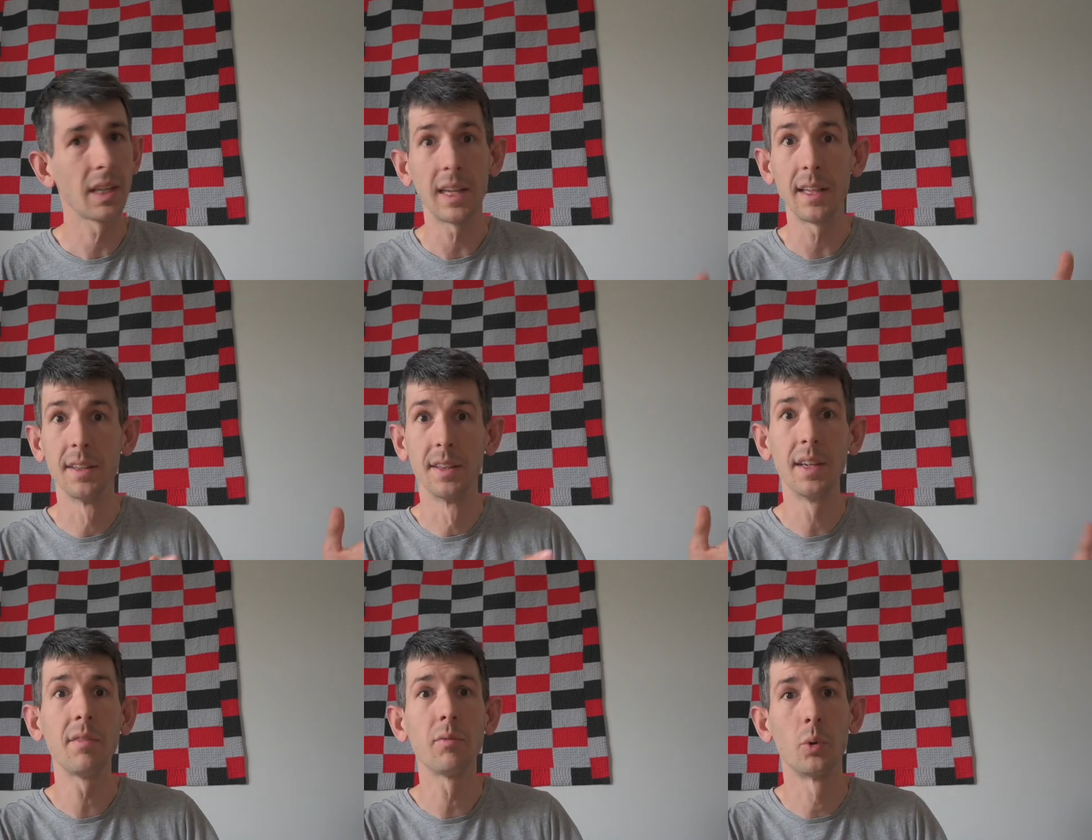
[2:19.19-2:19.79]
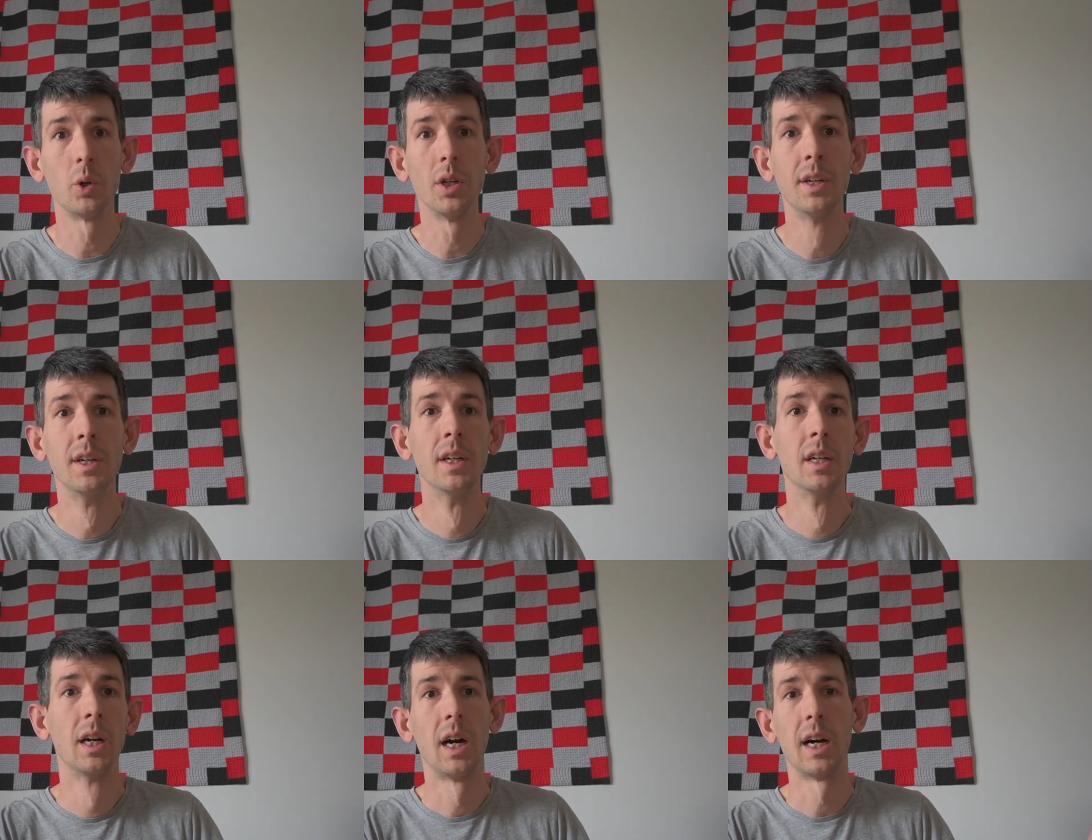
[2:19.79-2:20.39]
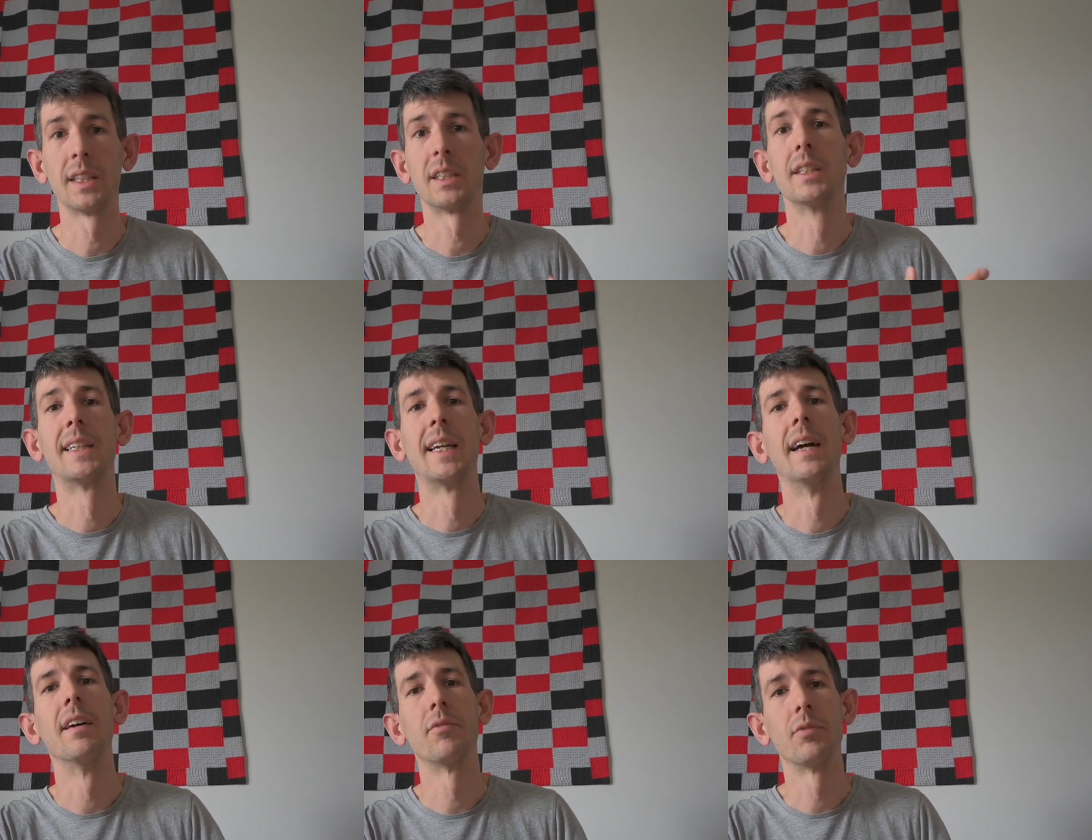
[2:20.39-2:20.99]
and the other one I could
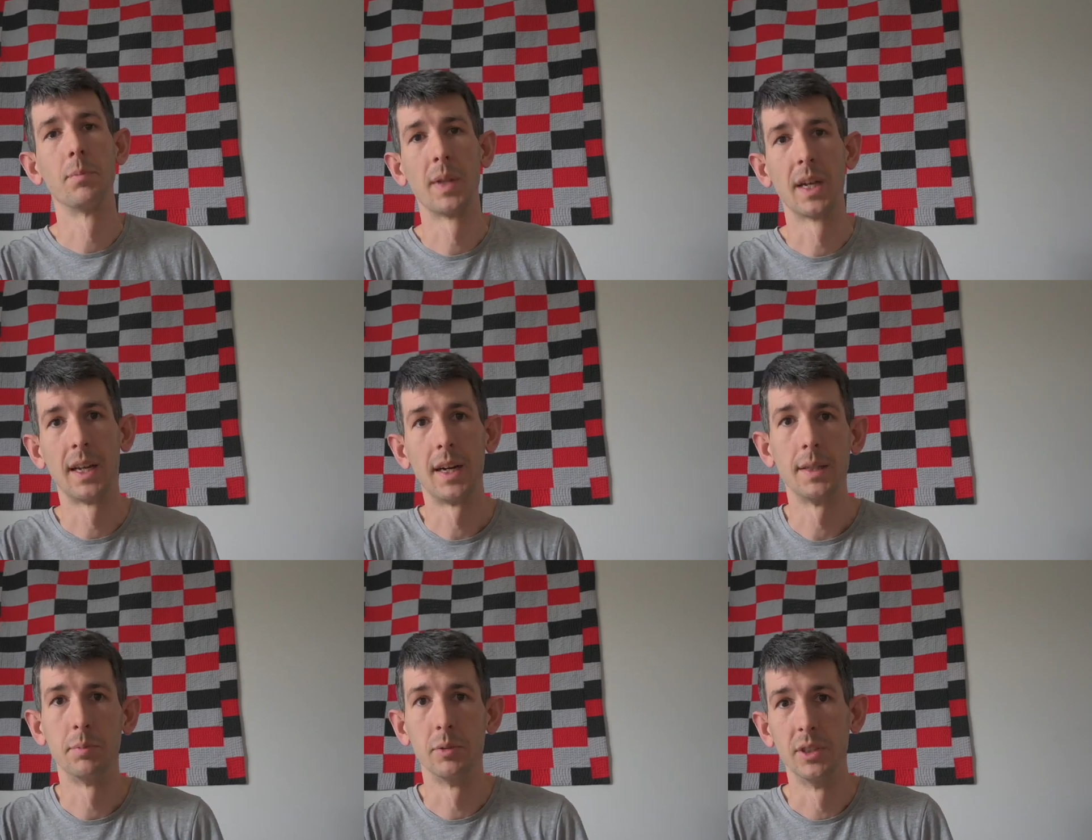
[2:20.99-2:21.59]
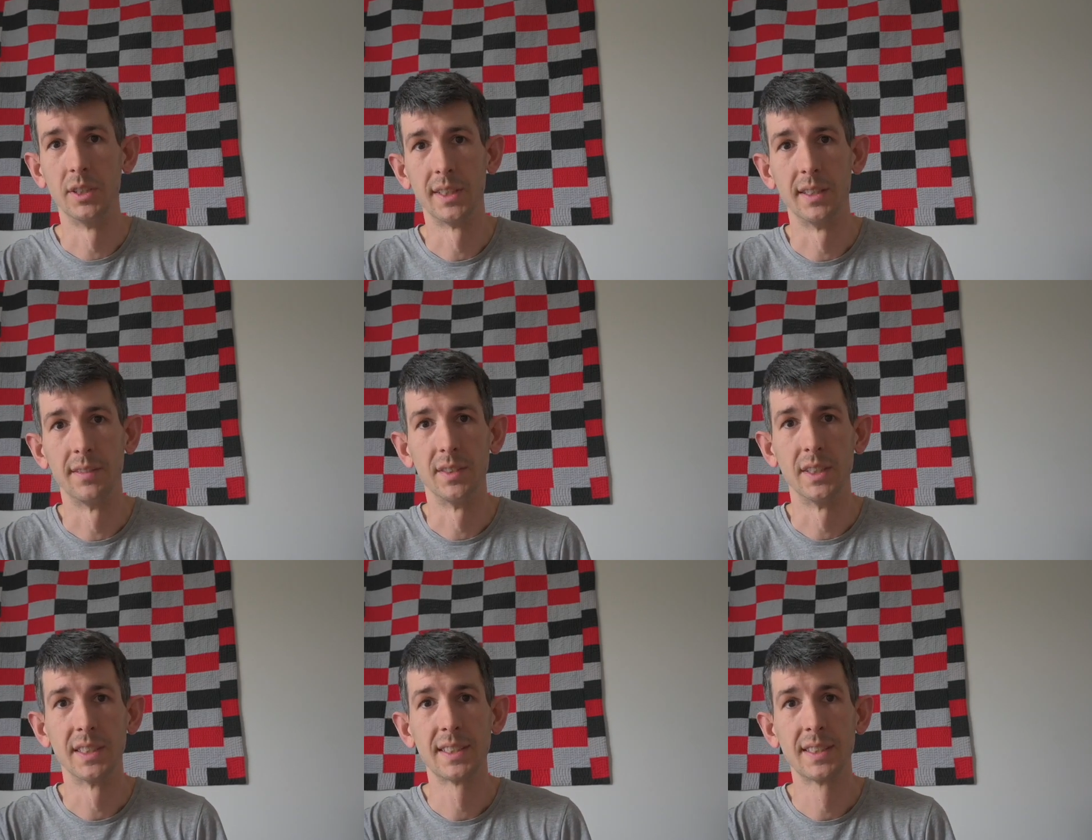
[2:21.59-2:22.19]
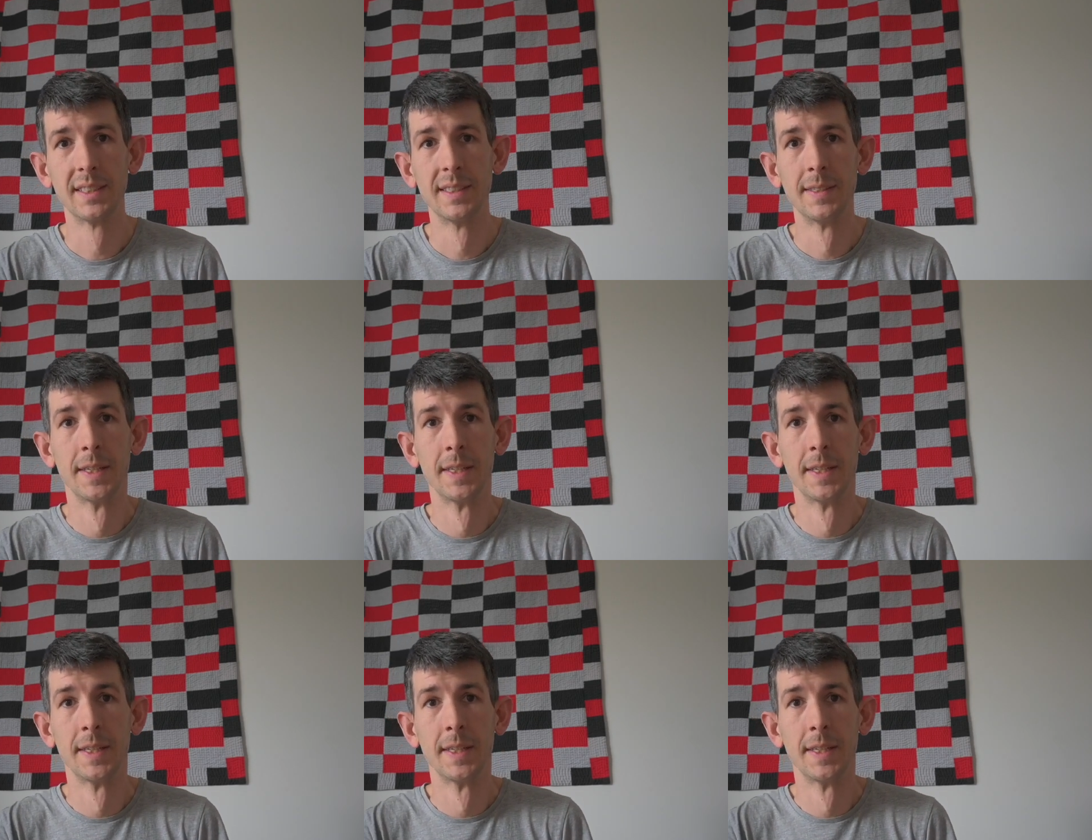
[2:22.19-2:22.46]
get from the library service.